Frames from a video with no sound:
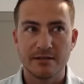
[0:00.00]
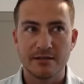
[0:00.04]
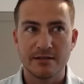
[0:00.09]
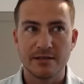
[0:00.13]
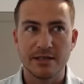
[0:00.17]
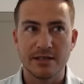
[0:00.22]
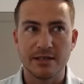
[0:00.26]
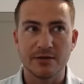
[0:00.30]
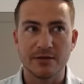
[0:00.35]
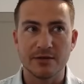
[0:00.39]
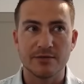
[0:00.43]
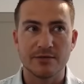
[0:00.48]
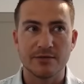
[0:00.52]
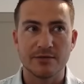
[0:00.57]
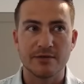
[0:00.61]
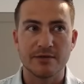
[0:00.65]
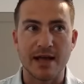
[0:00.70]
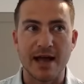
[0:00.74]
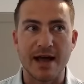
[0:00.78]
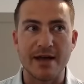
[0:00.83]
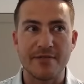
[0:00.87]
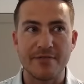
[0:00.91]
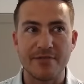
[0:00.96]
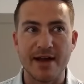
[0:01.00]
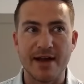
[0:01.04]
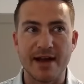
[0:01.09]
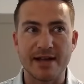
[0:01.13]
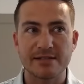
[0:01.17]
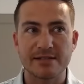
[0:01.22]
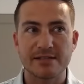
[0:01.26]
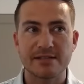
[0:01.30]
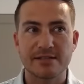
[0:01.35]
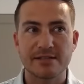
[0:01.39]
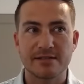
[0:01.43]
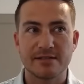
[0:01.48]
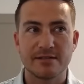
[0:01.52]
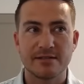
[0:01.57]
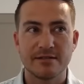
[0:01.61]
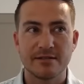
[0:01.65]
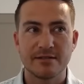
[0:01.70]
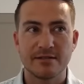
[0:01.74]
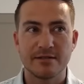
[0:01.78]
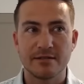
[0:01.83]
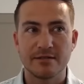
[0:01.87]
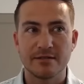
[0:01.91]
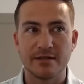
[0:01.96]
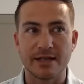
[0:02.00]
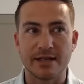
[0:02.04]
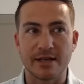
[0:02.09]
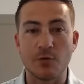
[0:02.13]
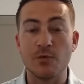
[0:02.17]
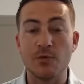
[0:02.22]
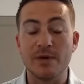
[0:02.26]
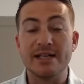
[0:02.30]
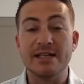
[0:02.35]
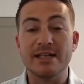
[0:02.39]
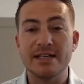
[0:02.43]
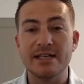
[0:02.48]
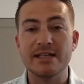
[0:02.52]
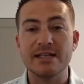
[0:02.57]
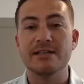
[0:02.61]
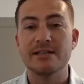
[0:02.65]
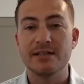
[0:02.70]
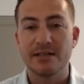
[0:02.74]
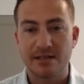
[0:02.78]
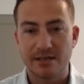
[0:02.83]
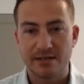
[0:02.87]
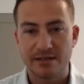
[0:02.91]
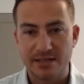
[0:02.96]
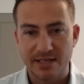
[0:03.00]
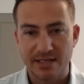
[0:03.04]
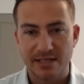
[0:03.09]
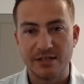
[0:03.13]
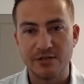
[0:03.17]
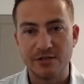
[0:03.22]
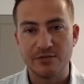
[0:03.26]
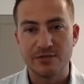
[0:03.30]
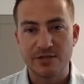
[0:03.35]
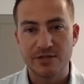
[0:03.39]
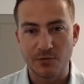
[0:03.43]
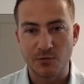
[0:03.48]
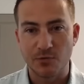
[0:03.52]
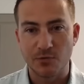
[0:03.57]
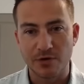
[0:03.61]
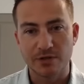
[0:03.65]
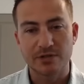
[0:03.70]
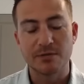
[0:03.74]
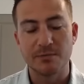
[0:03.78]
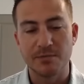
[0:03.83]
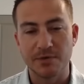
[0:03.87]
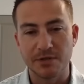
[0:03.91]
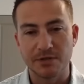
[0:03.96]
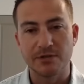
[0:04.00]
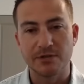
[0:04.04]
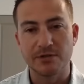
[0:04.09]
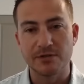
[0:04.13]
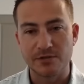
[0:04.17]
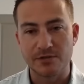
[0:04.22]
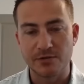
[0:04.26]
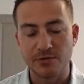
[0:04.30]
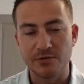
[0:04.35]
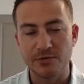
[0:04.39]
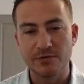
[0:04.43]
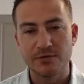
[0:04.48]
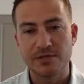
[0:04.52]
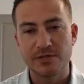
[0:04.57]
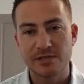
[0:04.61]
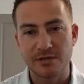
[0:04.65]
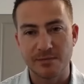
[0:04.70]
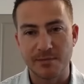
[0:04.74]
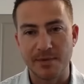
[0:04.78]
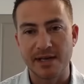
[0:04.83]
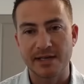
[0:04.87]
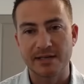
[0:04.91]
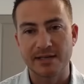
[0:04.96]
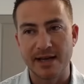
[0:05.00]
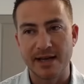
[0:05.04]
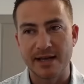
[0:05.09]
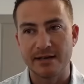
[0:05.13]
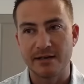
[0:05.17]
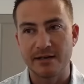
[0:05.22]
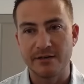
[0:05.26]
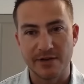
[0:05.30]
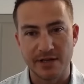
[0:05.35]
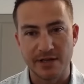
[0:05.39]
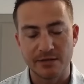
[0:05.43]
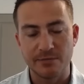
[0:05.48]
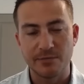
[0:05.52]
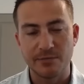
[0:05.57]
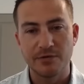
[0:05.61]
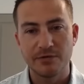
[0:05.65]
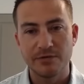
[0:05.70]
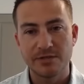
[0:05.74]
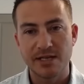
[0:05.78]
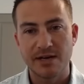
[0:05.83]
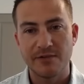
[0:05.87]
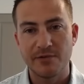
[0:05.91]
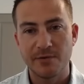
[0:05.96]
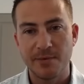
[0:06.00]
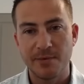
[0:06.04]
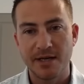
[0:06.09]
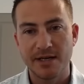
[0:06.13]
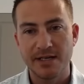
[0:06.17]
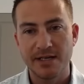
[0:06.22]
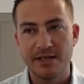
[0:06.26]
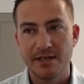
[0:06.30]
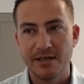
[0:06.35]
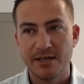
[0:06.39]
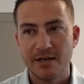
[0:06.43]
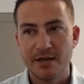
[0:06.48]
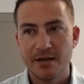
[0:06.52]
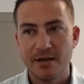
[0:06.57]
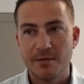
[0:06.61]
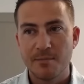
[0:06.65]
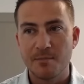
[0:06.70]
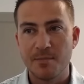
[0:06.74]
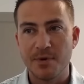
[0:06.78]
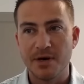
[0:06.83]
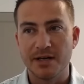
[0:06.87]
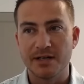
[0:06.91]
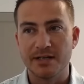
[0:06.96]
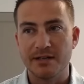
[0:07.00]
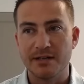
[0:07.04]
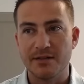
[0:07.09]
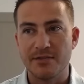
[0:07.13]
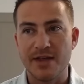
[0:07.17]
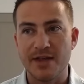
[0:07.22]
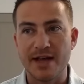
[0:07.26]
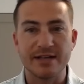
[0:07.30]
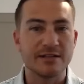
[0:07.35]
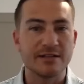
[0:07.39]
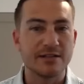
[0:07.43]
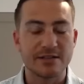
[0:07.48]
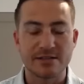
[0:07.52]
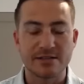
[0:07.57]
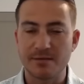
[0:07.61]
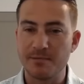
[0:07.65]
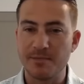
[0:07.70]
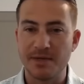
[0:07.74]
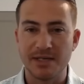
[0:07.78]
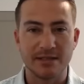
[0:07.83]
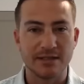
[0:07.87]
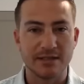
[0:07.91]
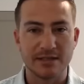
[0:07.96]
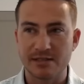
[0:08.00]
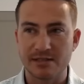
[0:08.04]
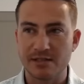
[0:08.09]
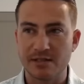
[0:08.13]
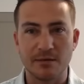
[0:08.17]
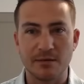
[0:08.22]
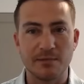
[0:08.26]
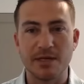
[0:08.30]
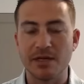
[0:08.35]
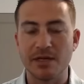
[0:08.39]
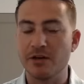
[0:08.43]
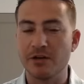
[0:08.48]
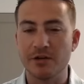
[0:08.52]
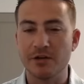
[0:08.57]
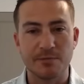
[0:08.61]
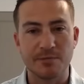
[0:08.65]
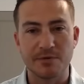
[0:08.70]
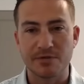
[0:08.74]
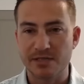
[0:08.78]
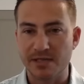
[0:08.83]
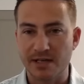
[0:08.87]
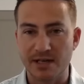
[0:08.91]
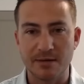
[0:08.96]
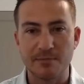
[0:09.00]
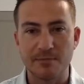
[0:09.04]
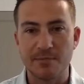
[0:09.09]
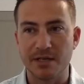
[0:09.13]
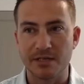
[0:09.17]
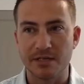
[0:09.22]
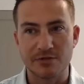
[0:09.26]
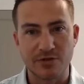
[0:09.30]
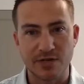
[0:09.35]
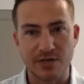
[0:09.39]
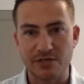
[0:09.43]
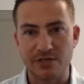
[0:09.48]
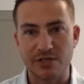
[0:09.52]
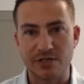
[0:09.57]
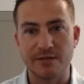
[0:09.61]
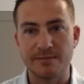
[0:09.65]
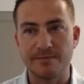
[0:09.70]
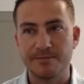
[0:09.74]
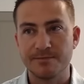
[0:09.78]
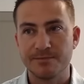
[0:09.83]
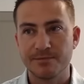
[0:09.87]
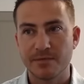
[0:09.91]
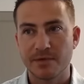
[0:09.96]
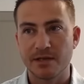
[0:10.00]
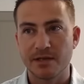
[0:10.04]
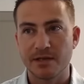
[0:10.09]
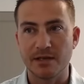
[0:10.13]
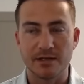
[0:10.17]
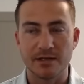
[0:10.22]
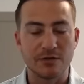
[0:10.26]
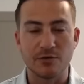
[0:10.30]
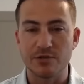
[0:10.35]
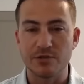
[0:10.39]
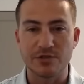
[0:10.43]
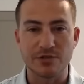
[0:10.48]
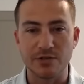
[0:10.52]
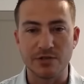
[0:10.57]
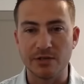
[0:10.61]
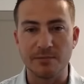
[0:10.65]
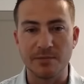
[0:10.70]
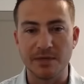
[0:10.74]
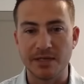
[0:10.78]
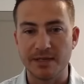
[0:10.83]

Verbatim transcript: you know, that's like, we need to continue to work to build those tools to make that available to everybody, but that doesn't mean that it's going to be 100% penetration, nor should it